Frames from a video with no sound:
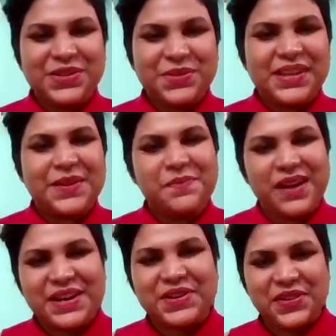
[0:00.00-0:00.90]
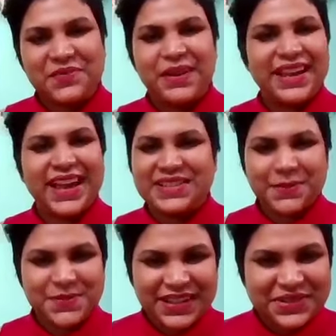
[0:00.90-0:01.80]
to be a part of my catch-up
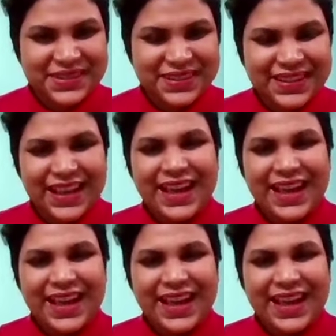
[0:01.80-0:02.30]
sessions.